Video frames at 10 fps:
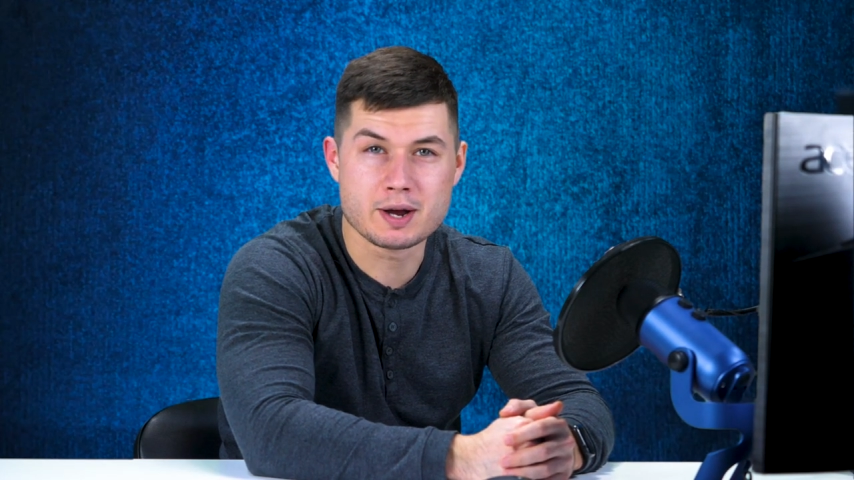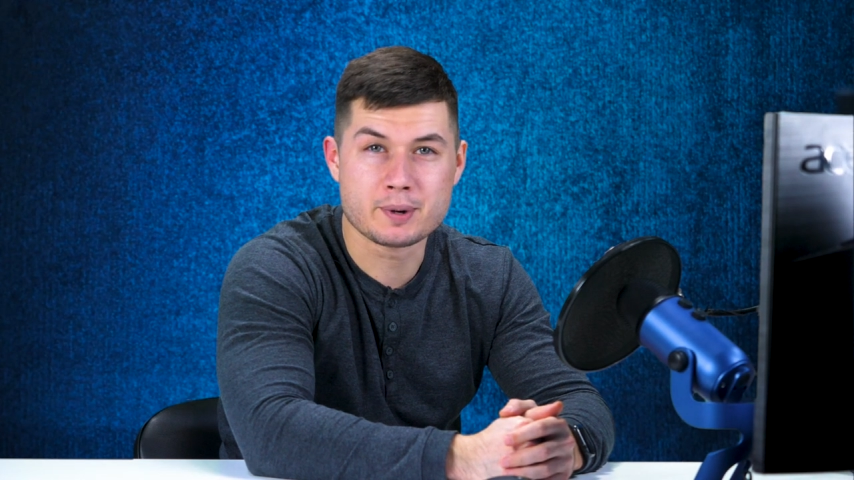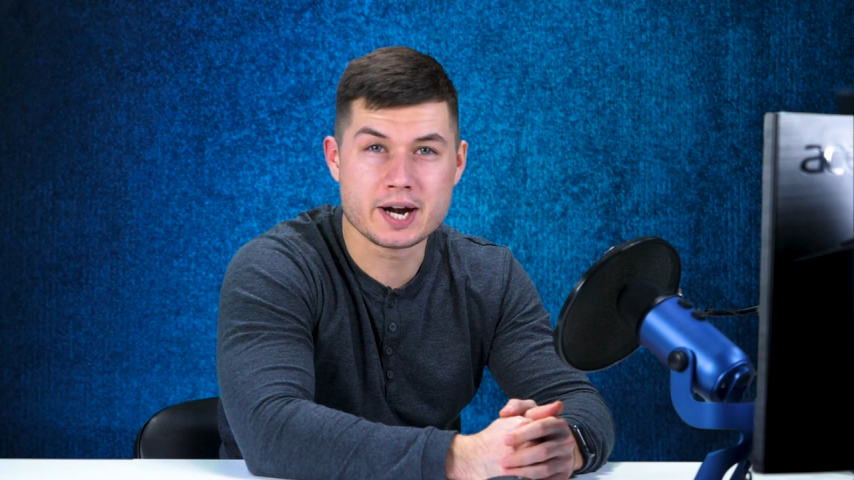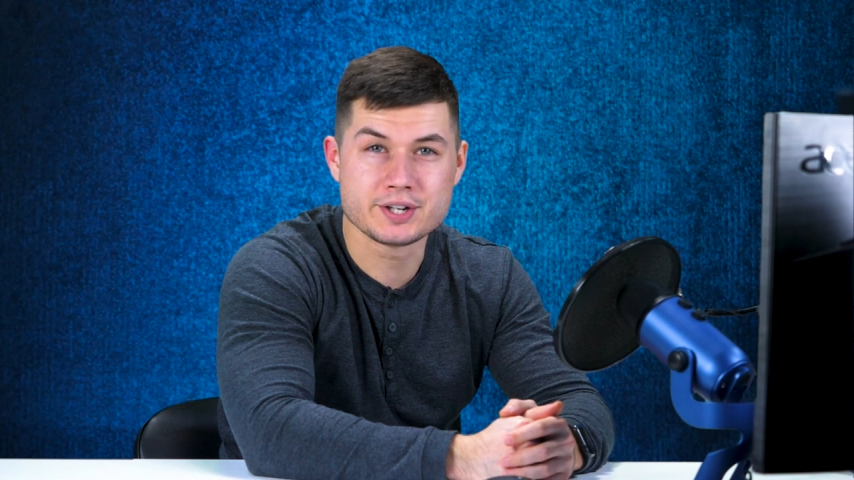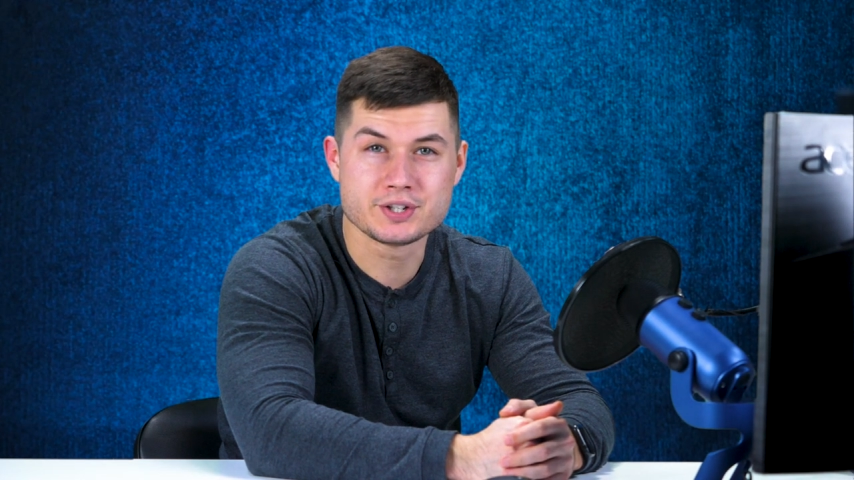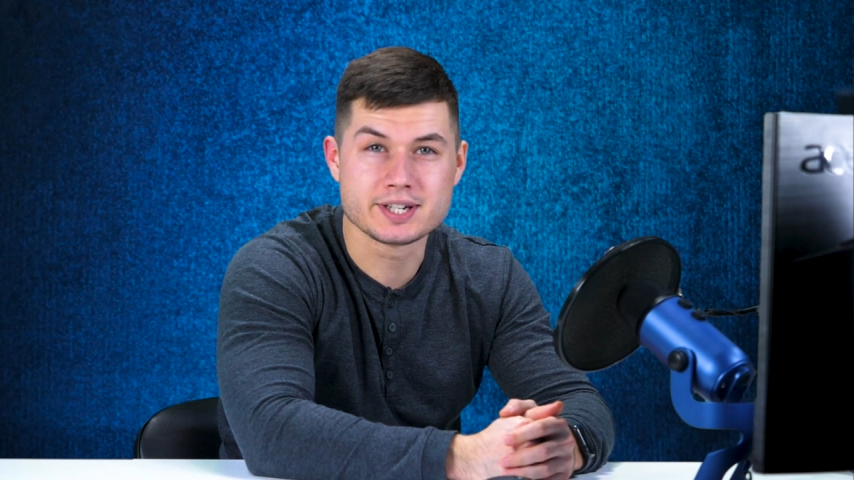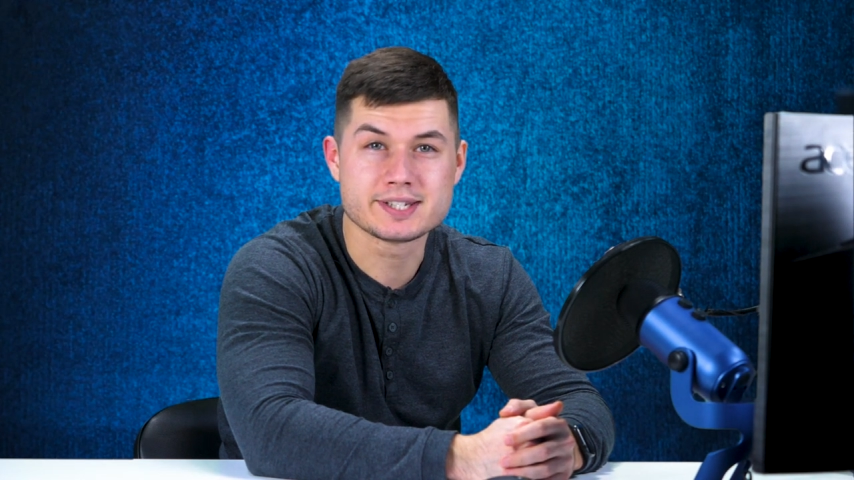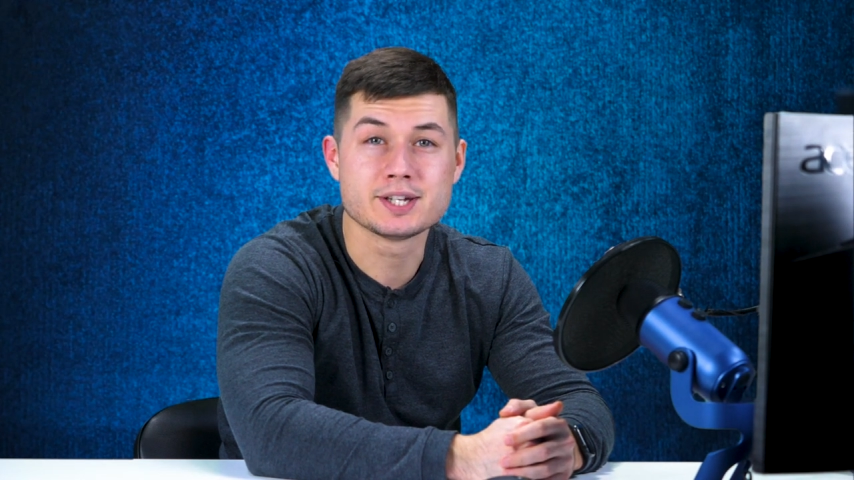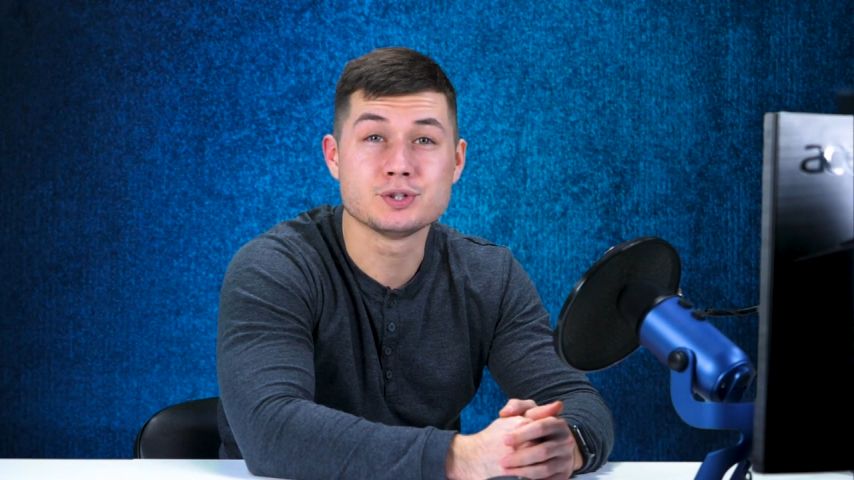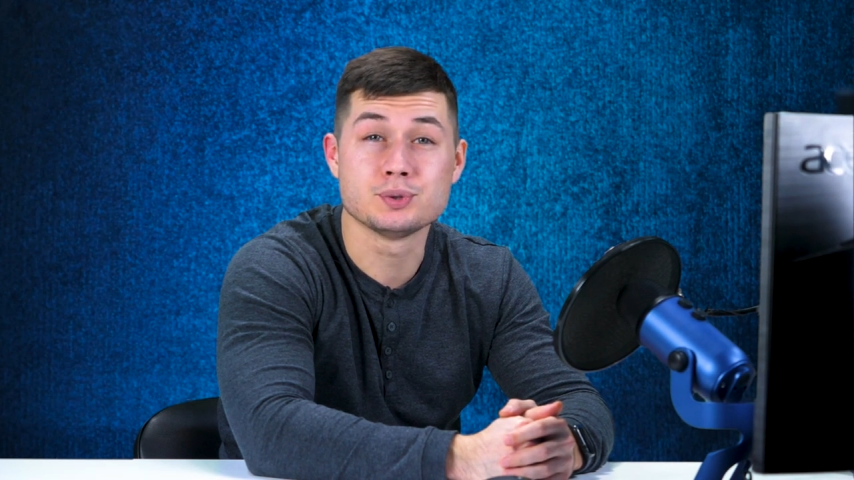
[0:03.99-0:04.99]
projects
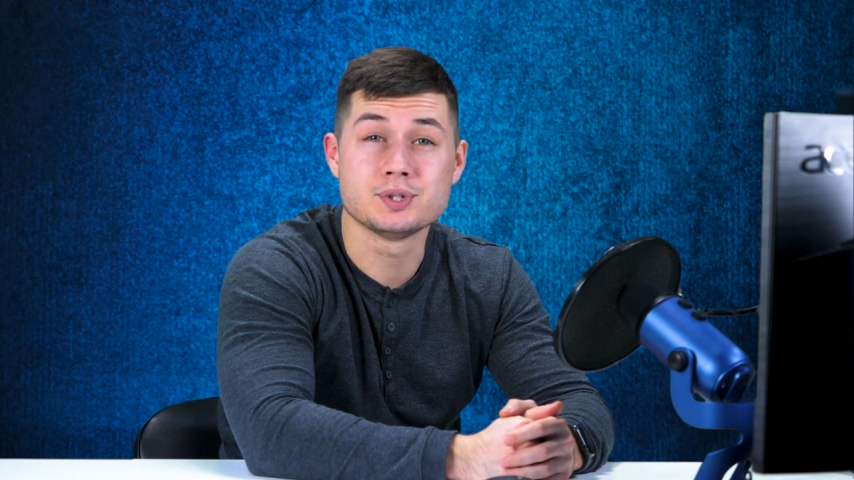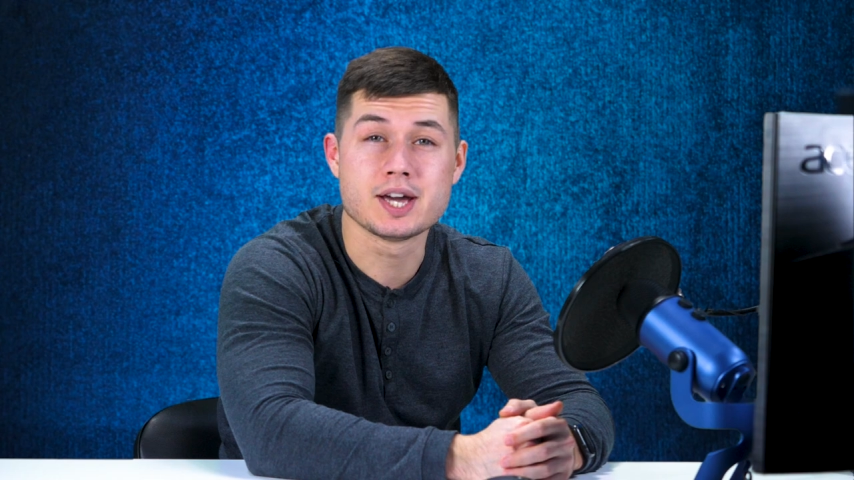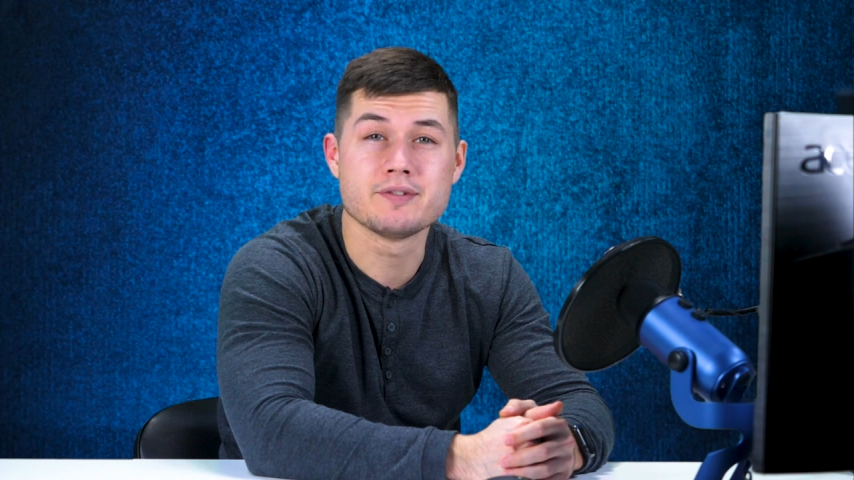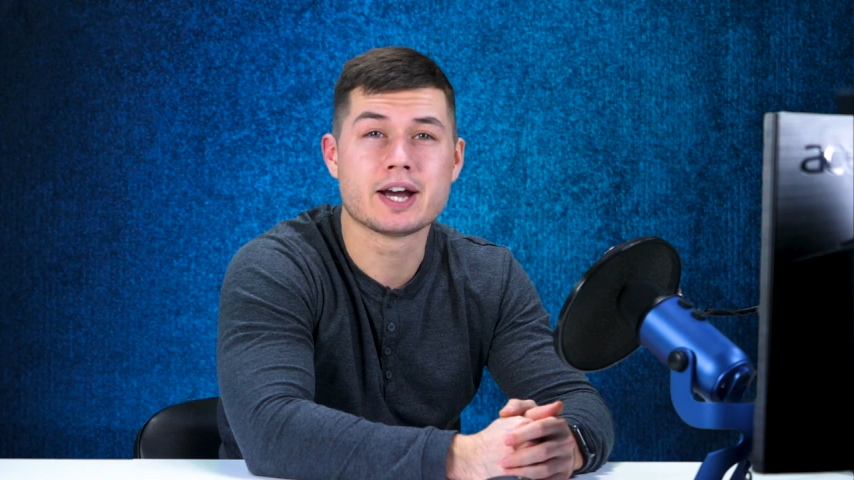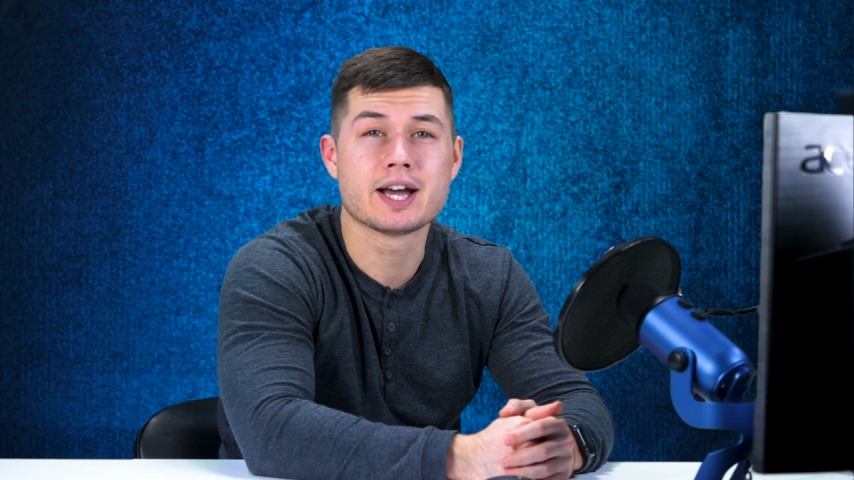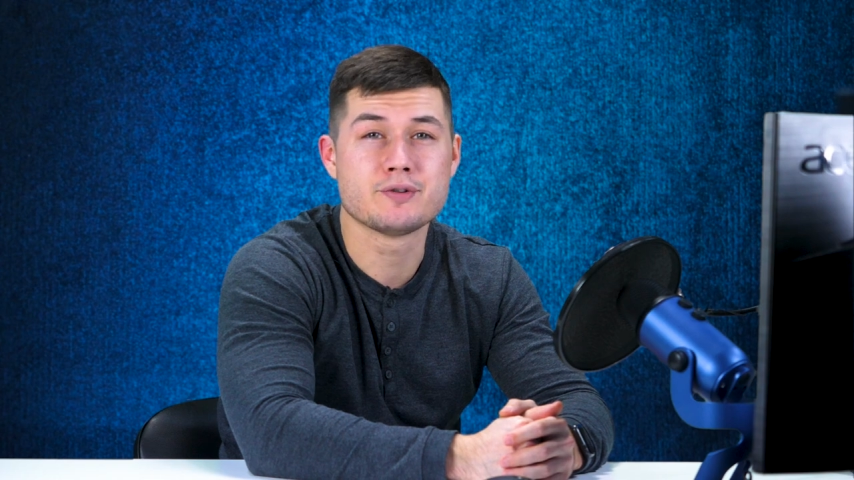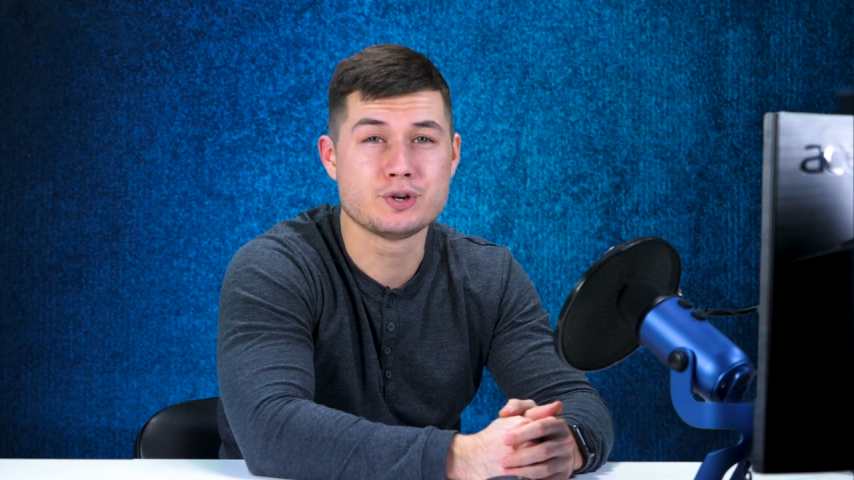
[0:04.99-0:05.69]
and today we have a